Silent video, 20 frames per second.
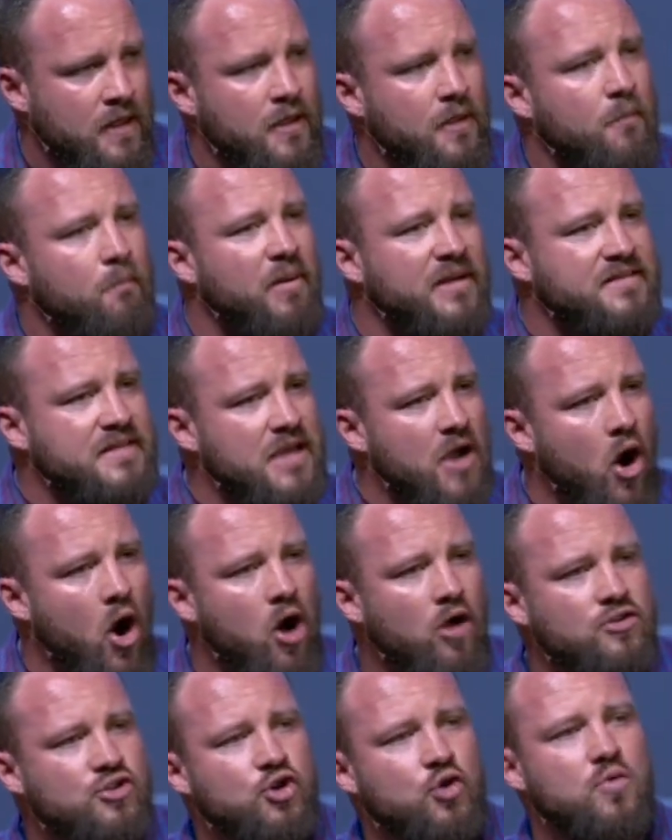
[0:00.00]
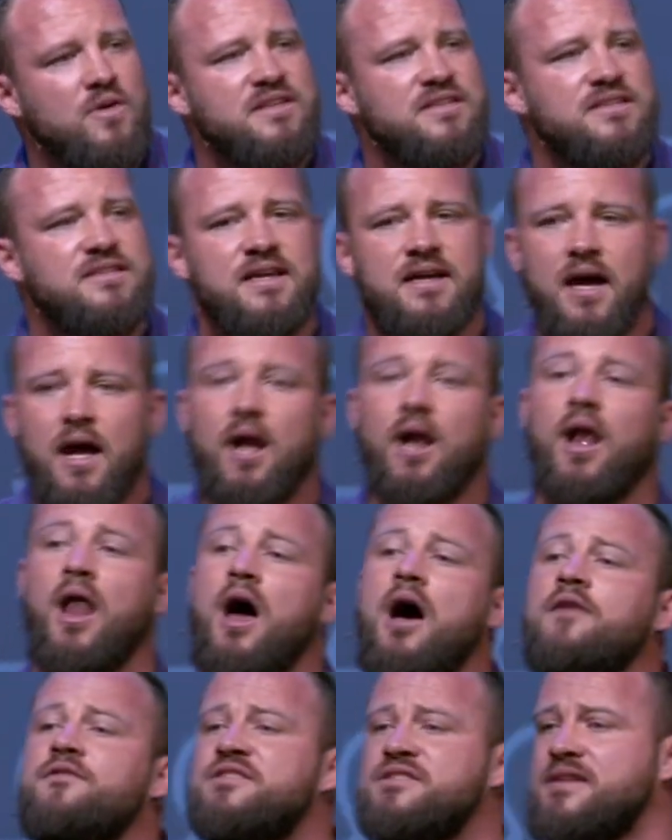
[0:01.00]
But the altruistic
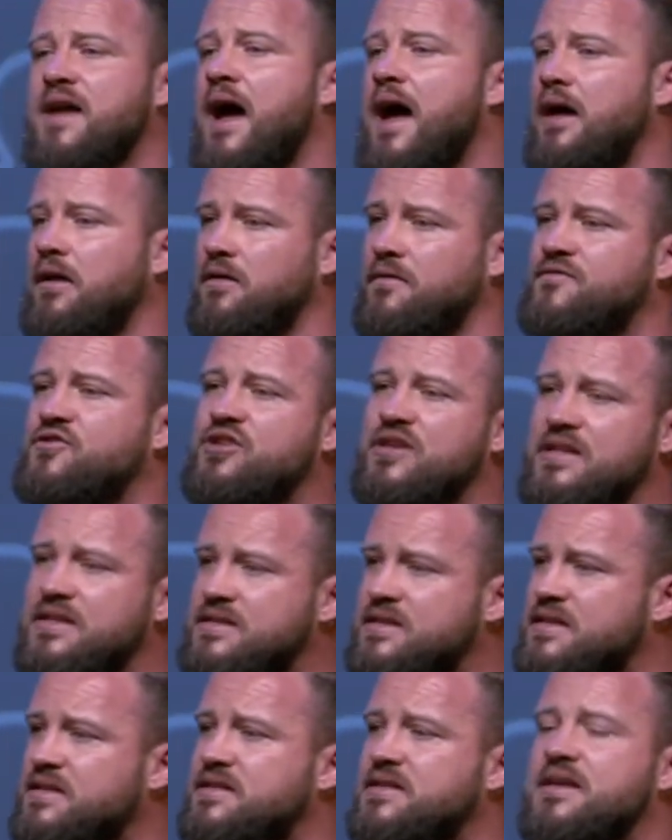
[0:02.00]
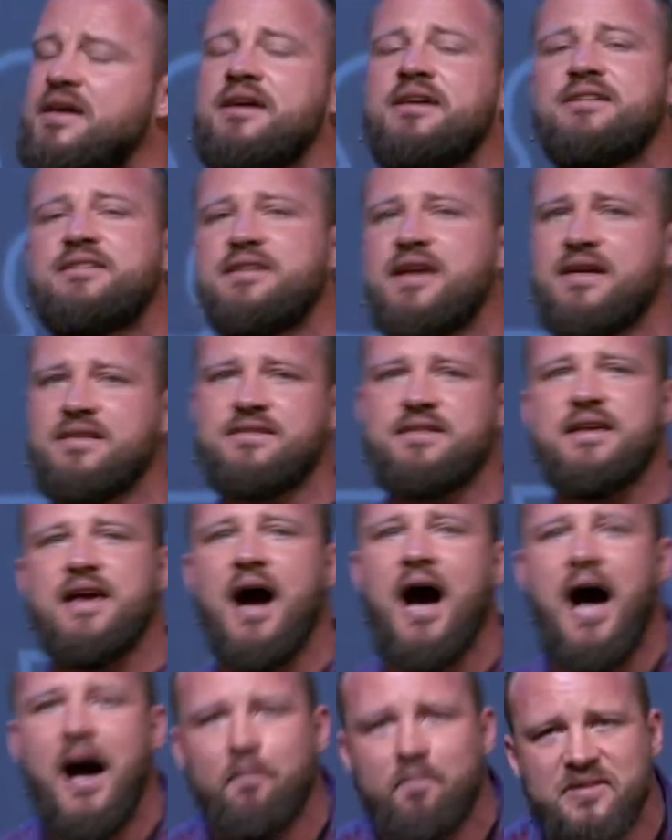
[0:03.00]
love style of Jesus says the
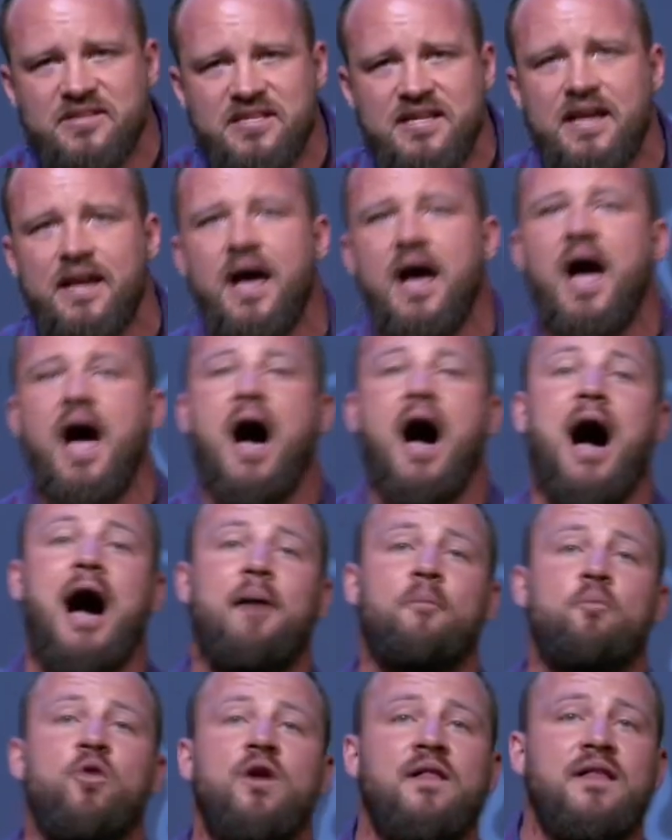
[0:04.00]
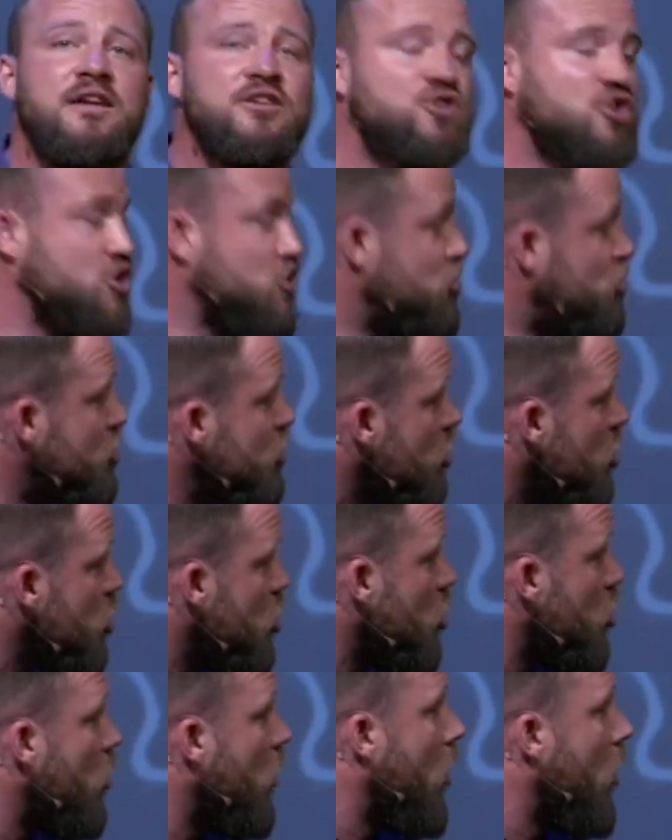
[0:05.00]
opposite. I'm willing to do